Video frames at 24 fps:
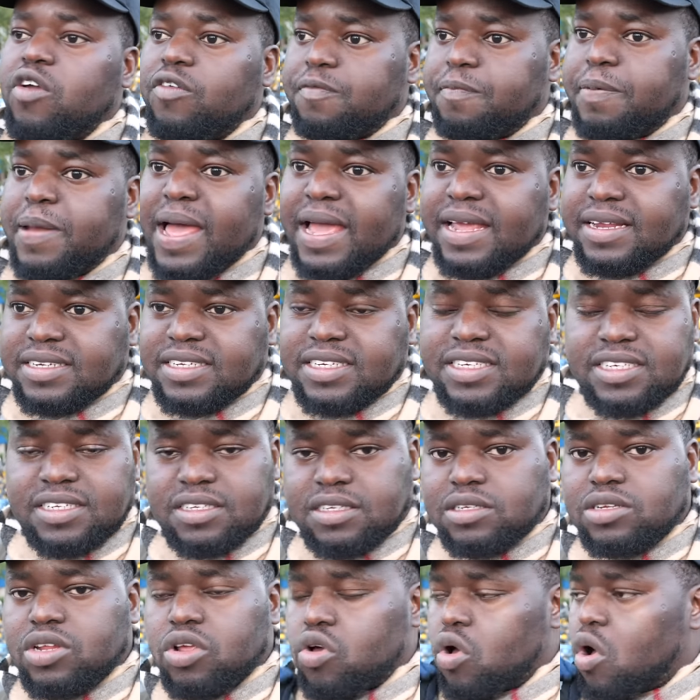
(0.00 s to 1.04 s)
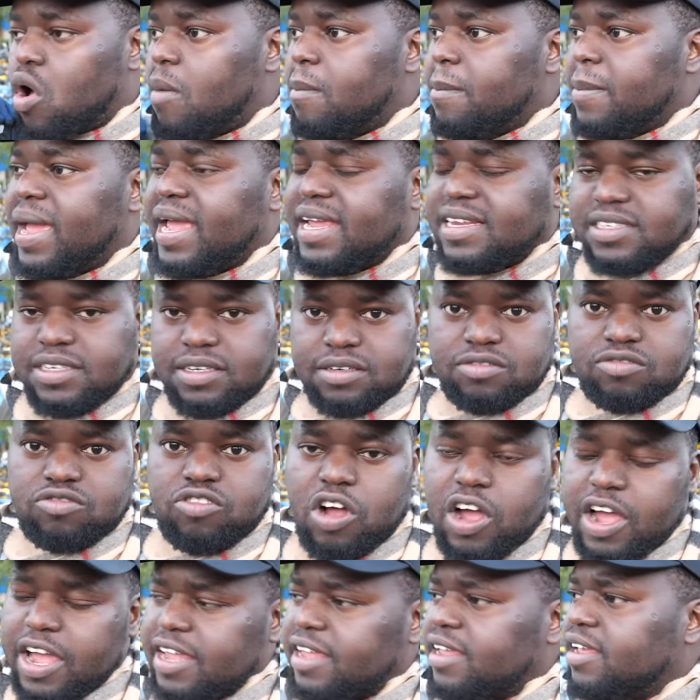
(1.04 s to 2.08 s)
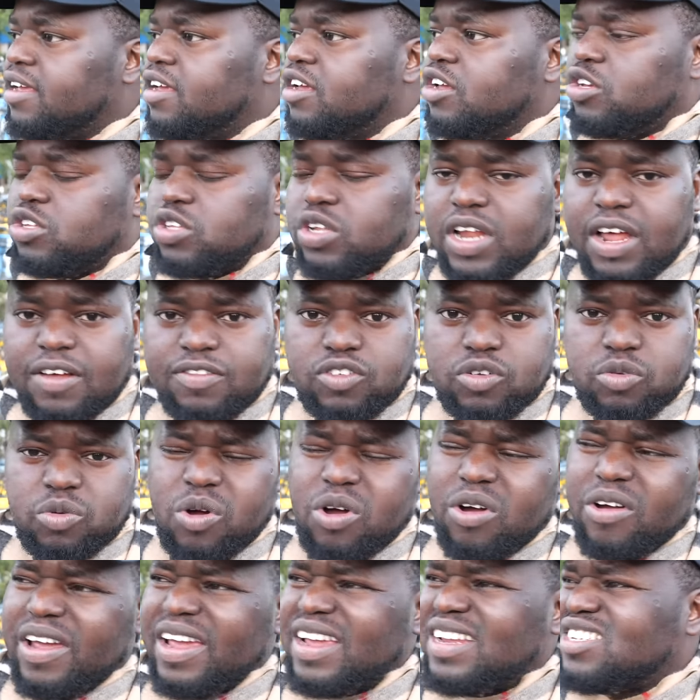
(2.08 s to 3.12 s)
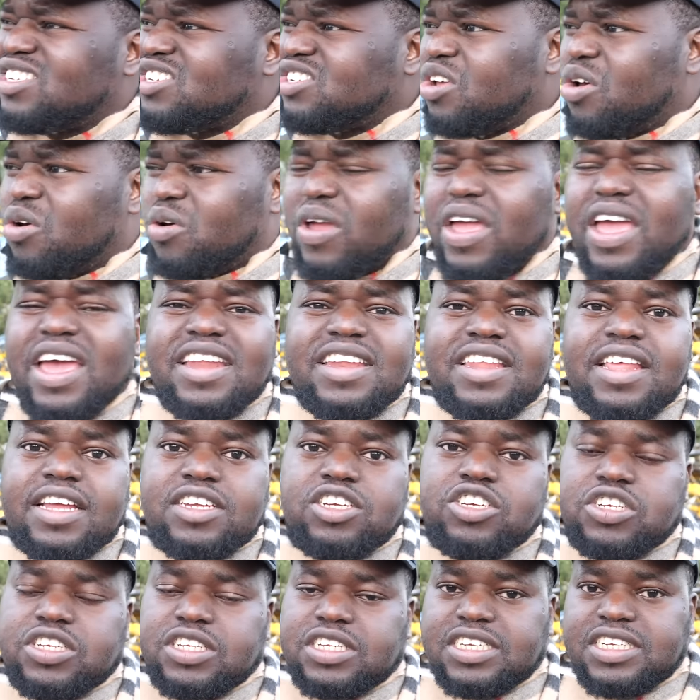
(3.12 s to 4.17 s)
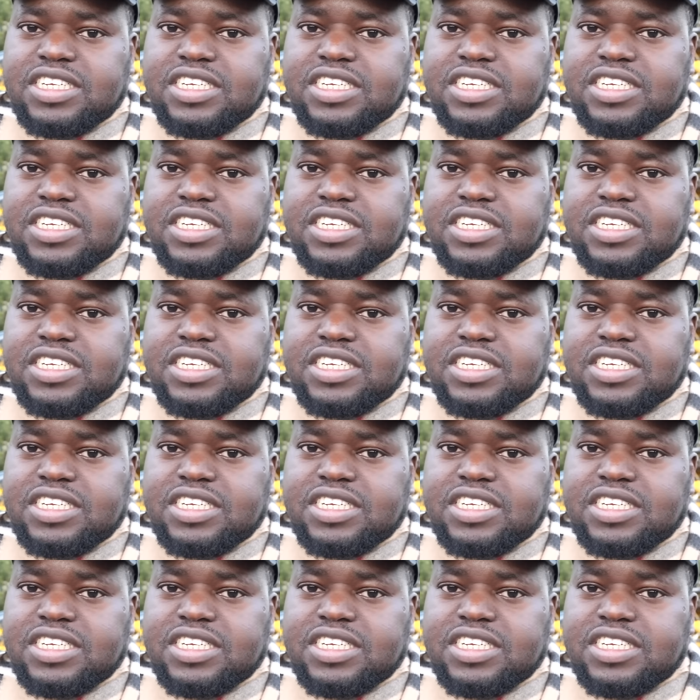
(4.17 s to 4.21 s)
Places amazing, right? You don't have to worry. They're just the